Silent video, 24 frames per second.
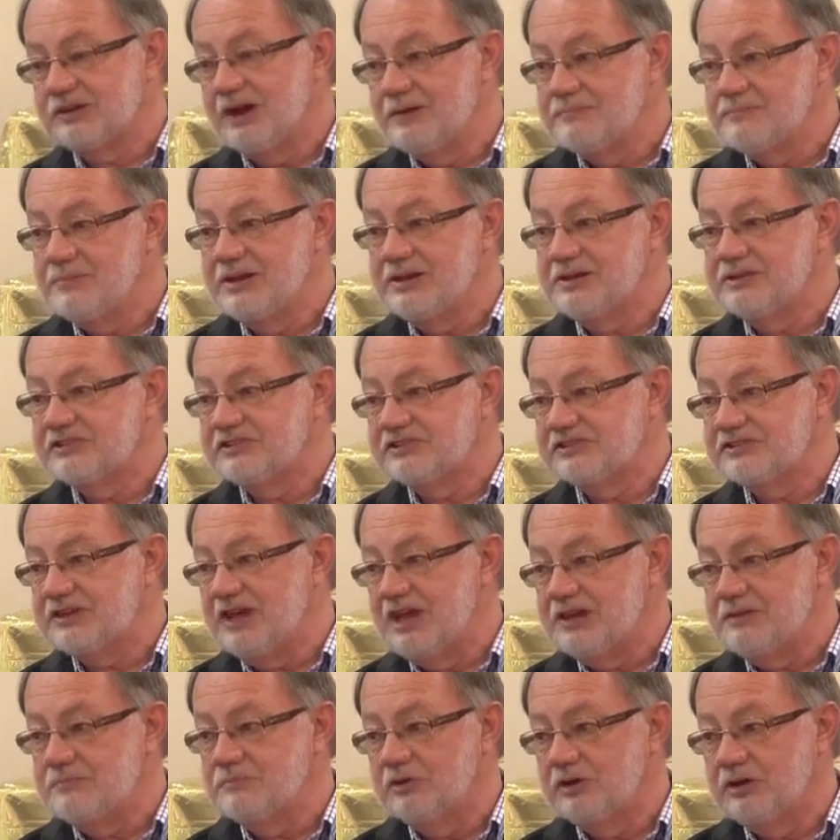I made a
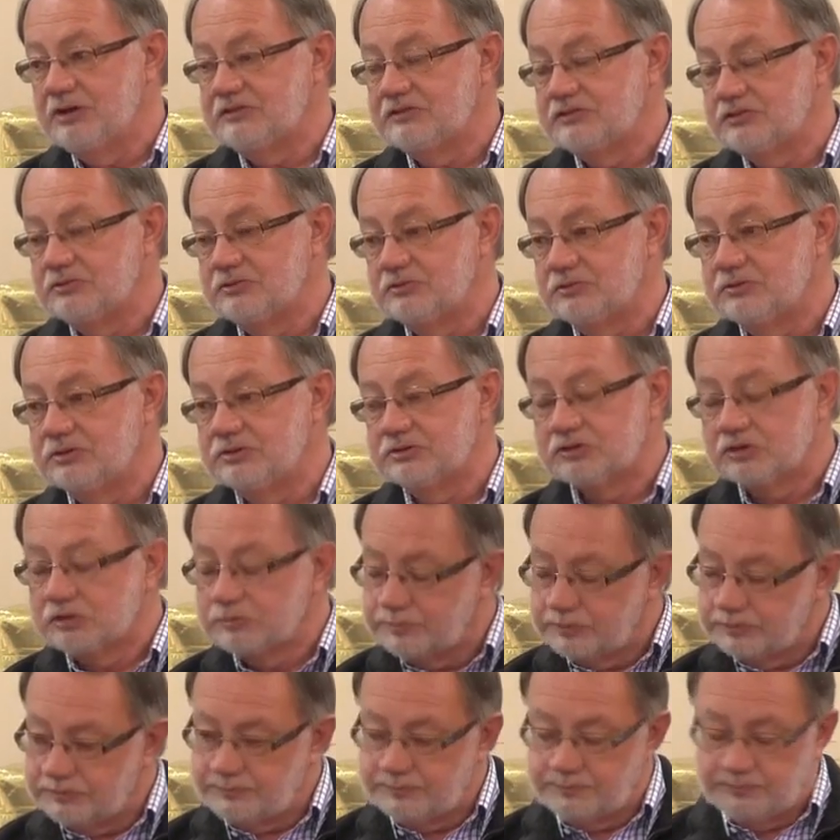statement to a
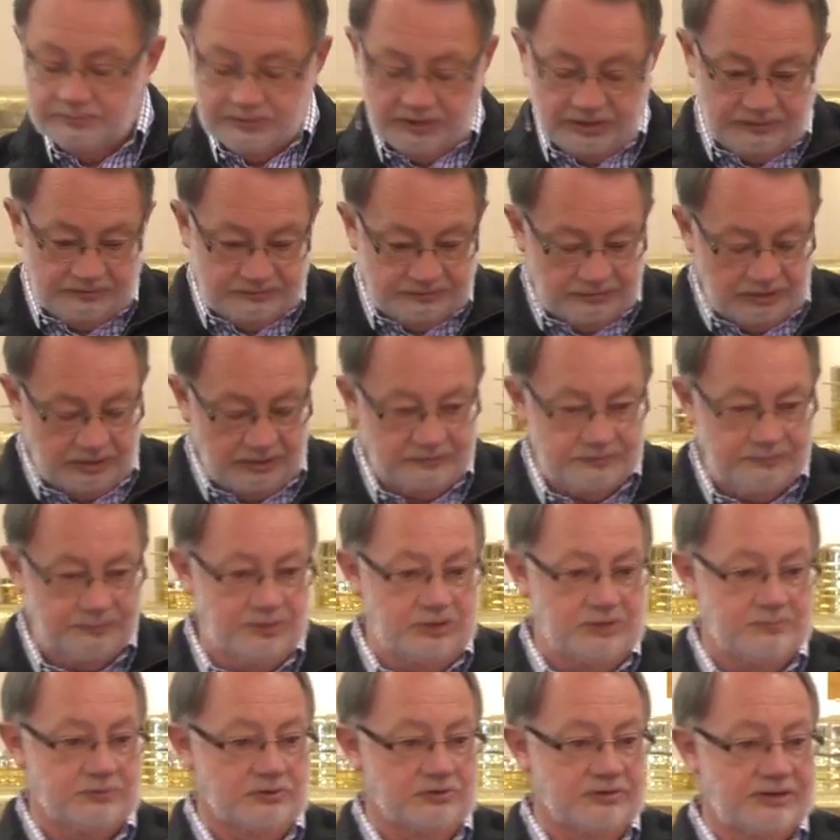group of, of, of
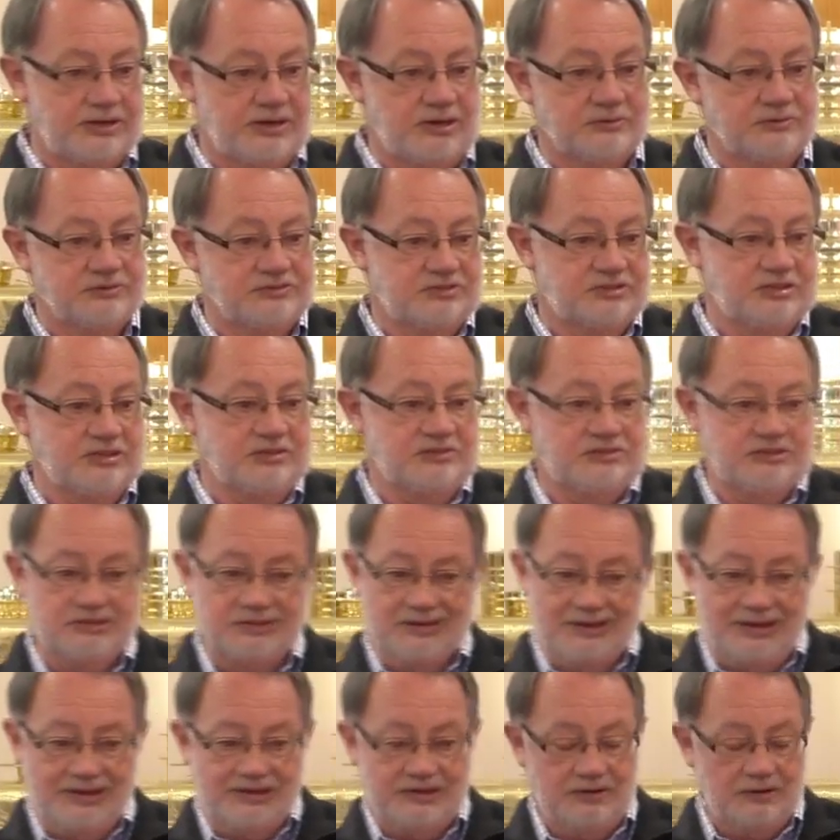people that I was
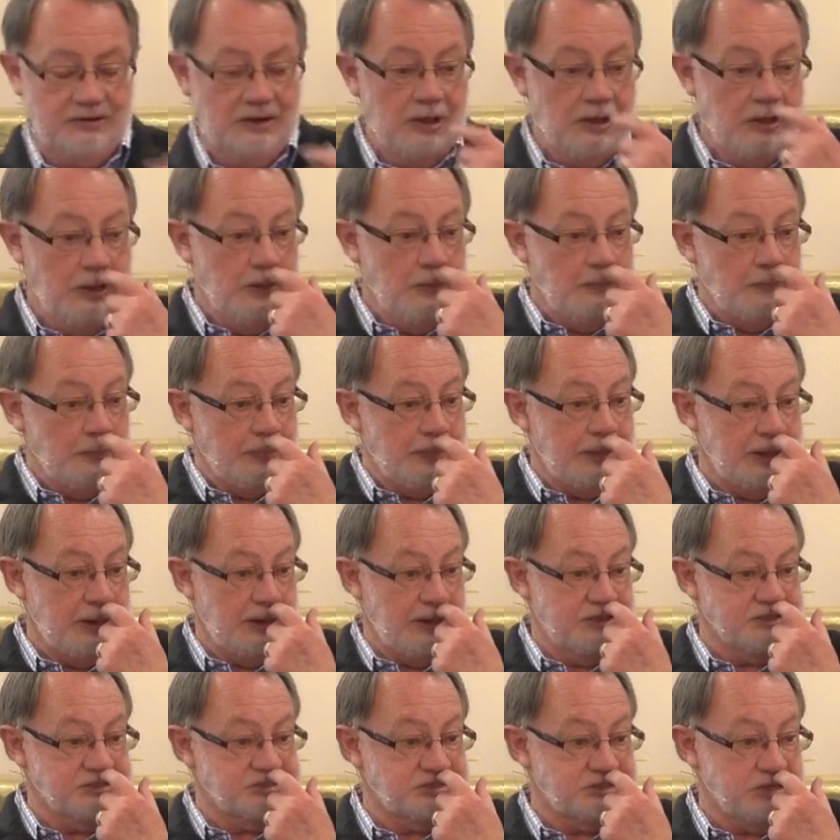teaching, not here,
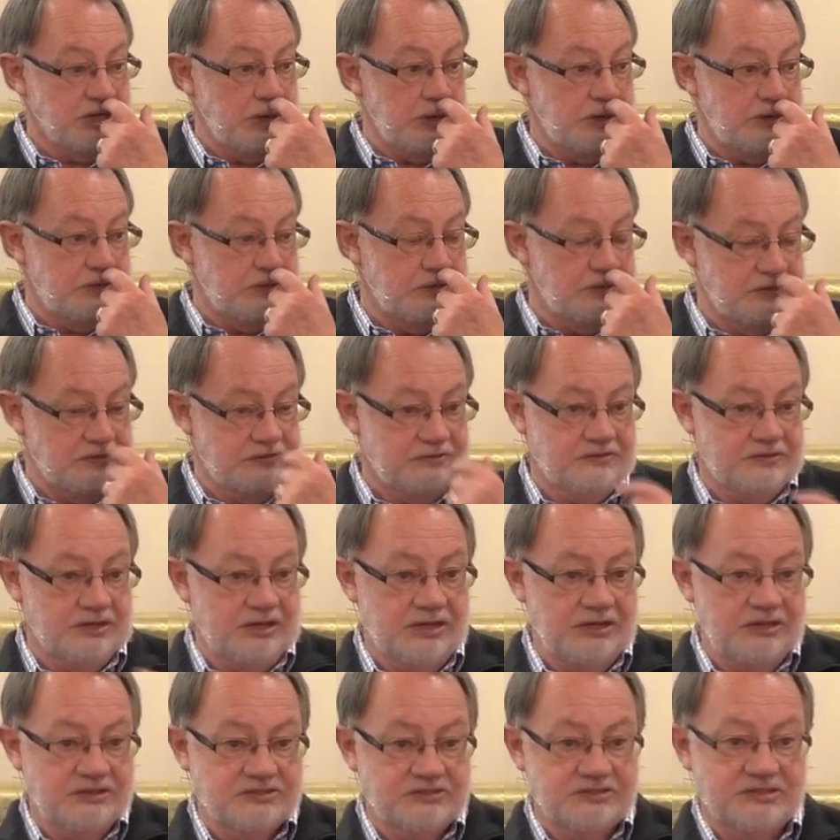and I said, The
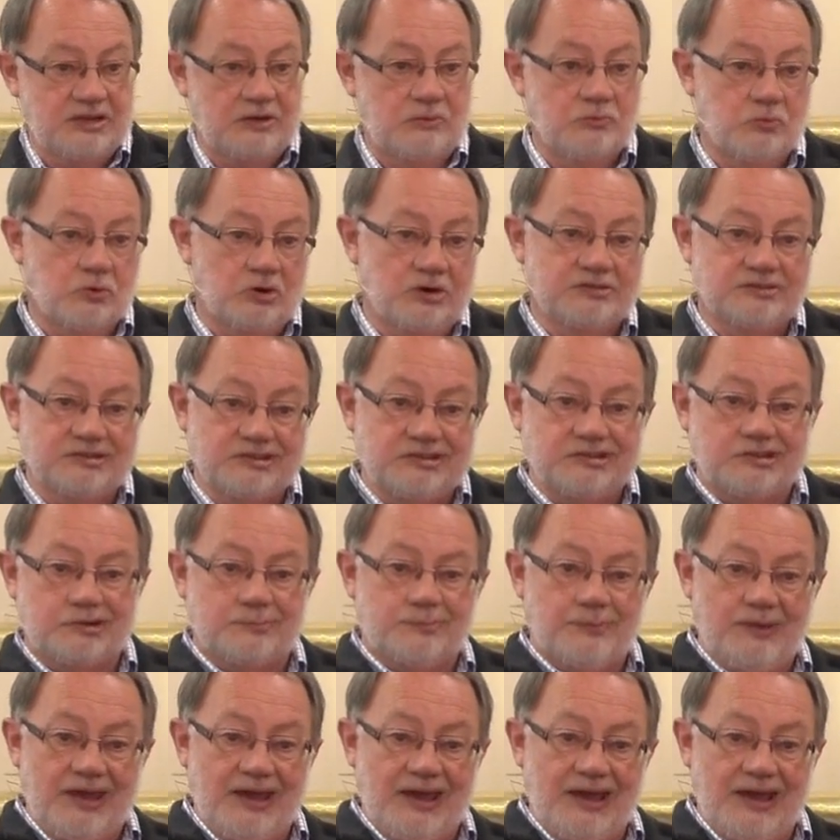things that worked in your
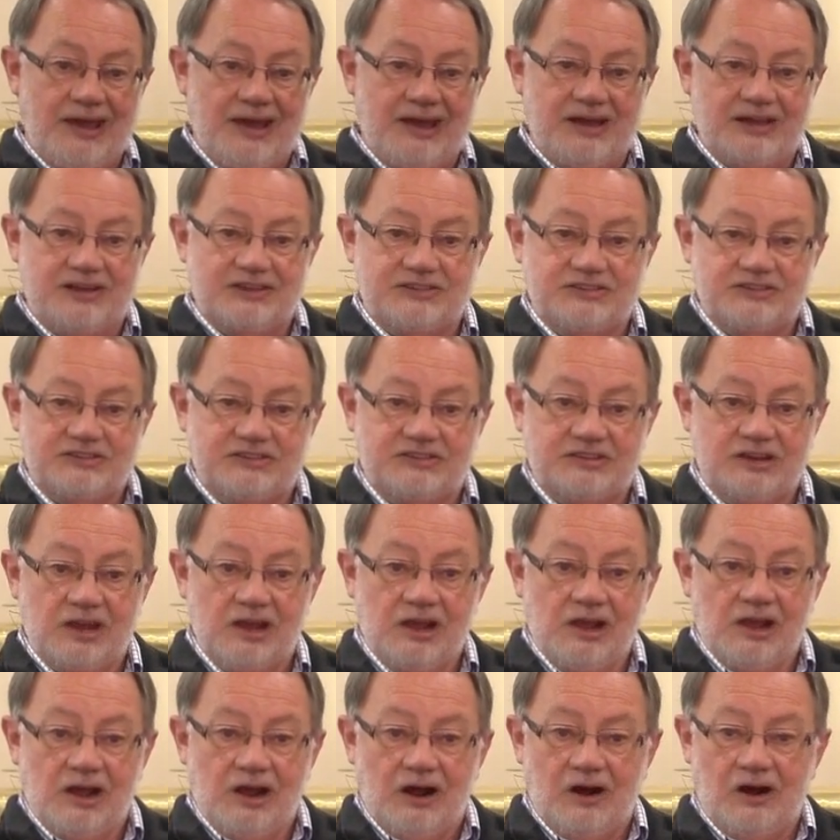past
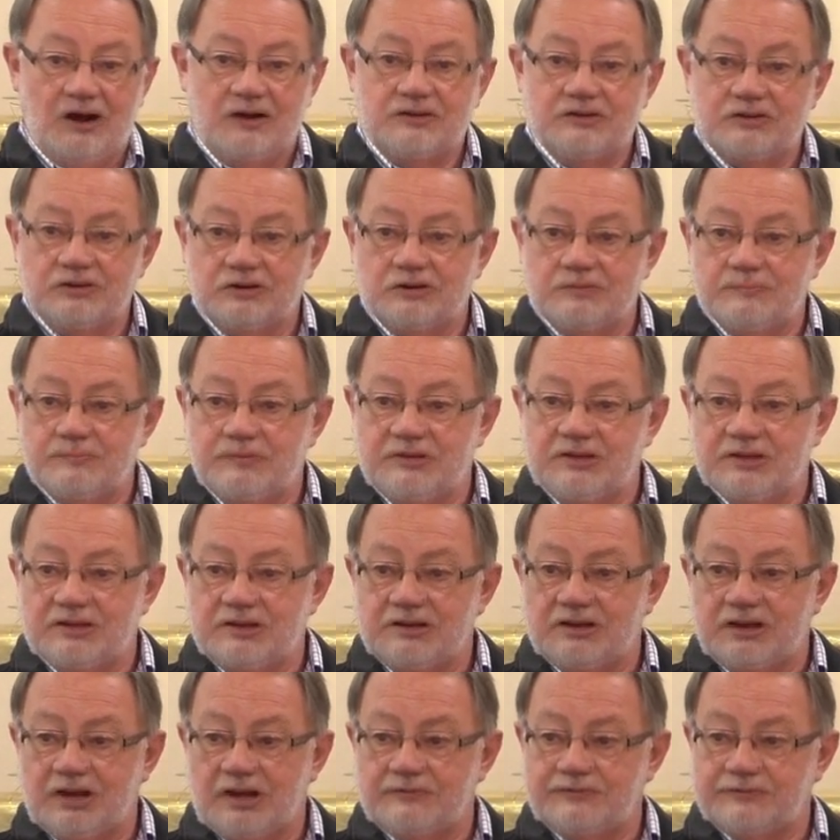aren't going to be
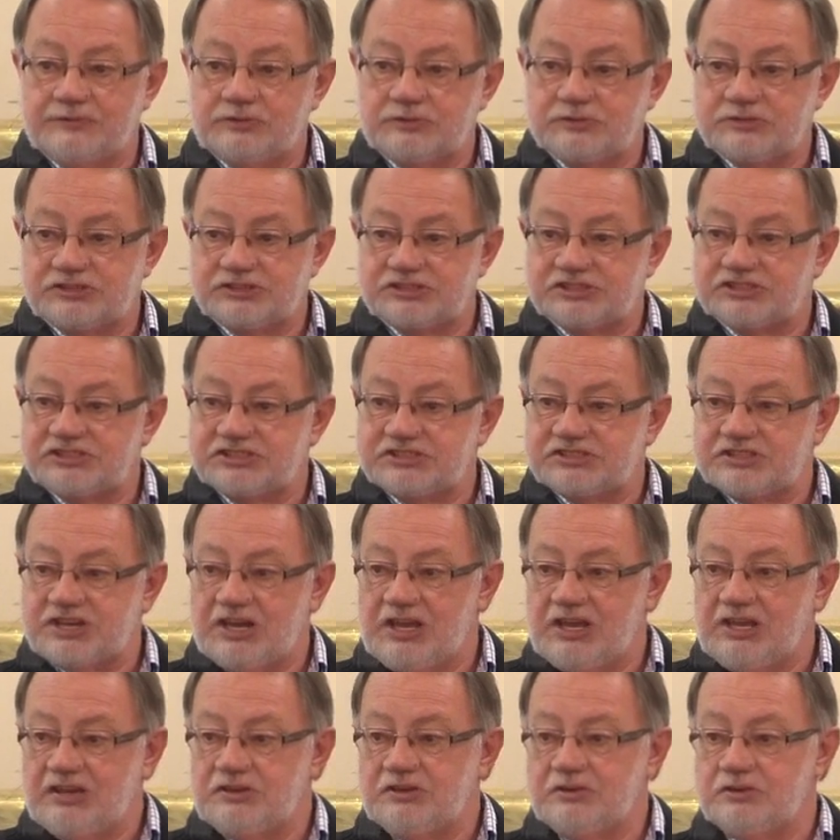enough to
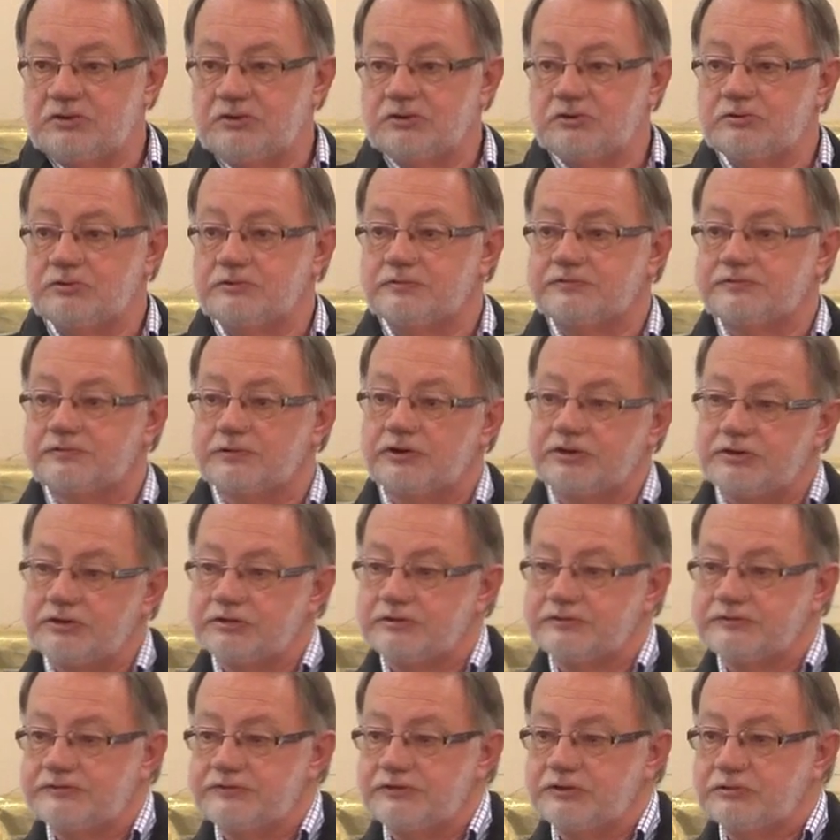sustain you for
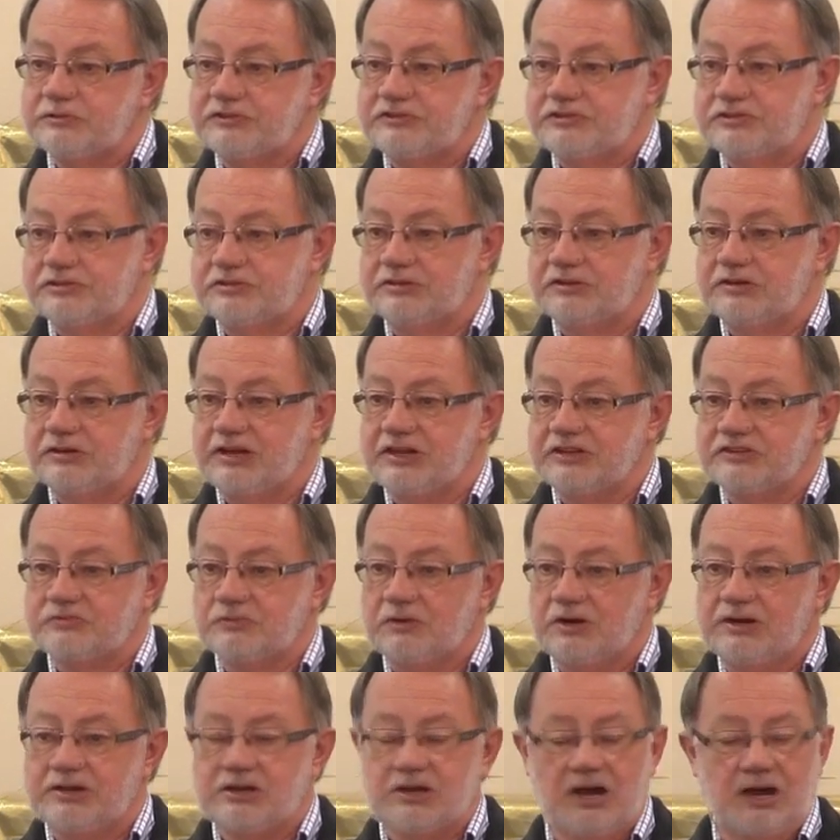your future. And that's
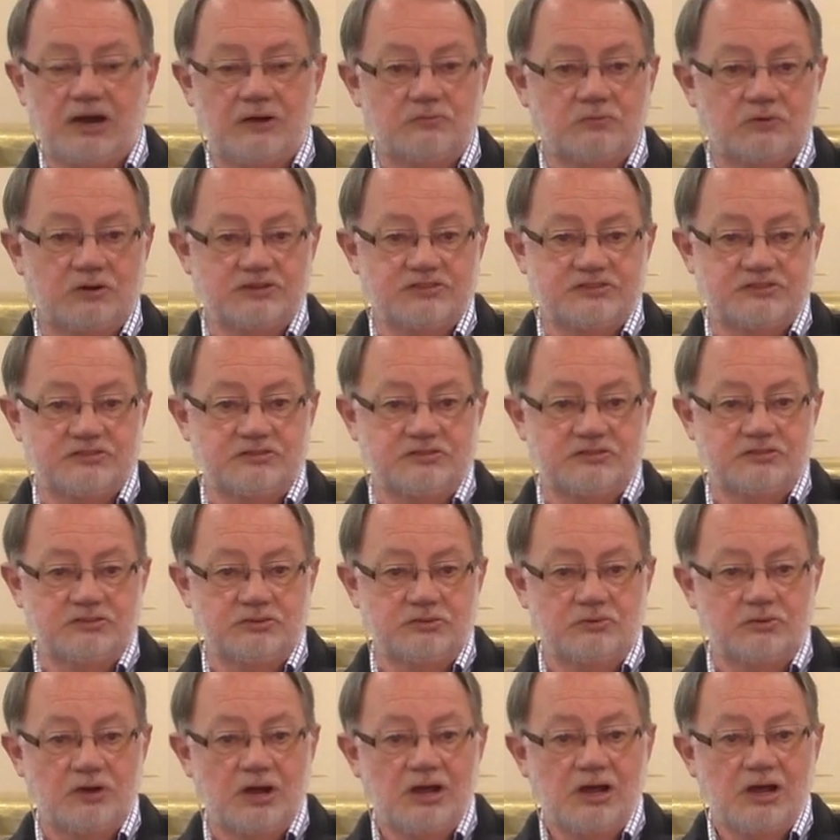why God wants to
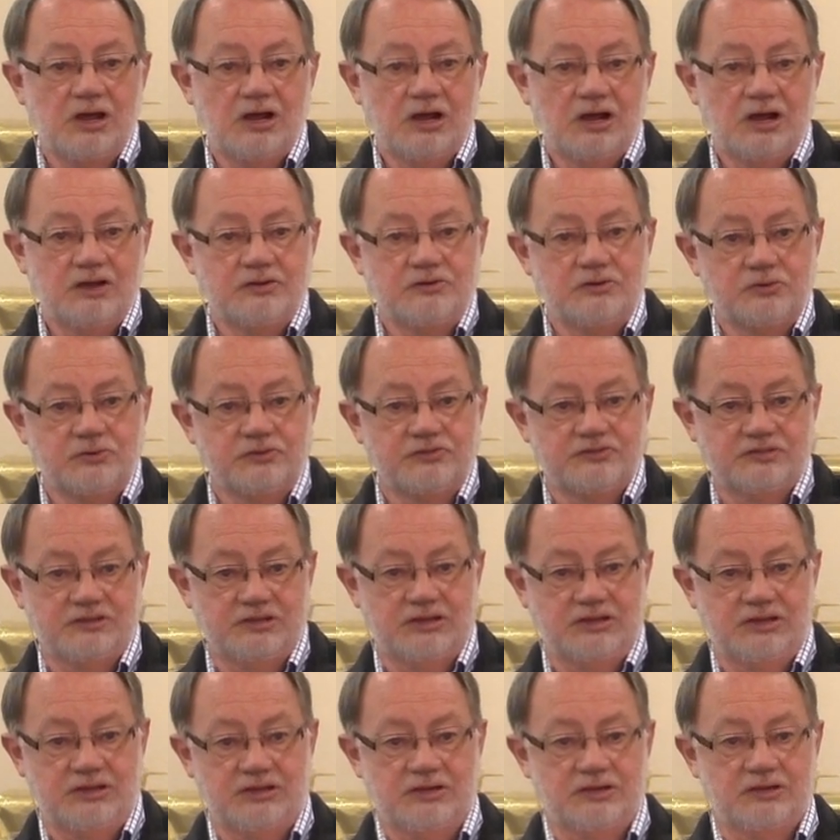do a new
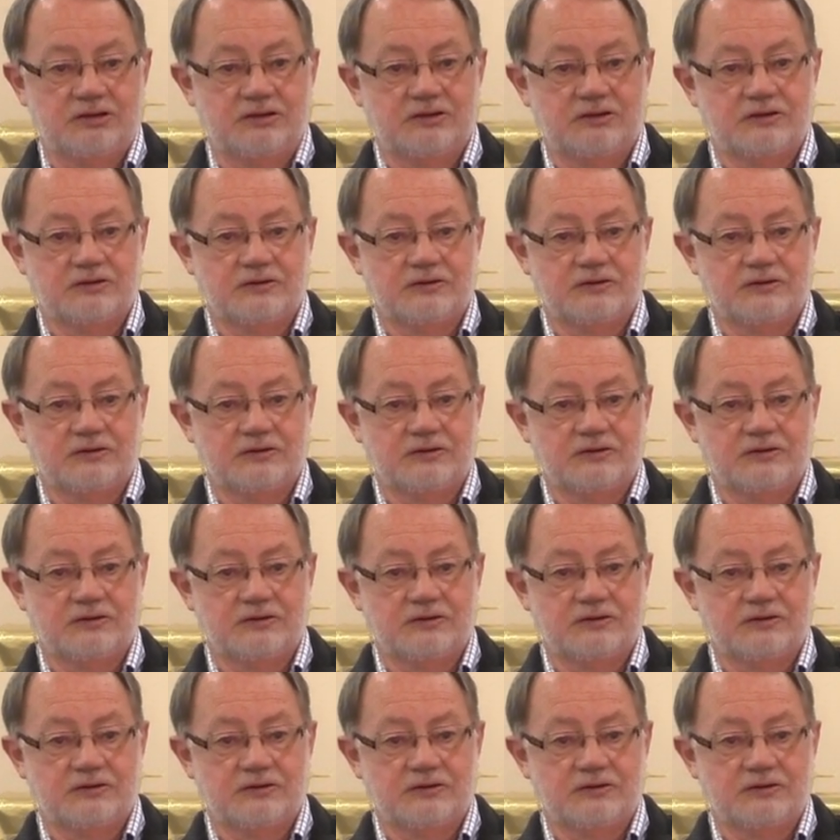thing.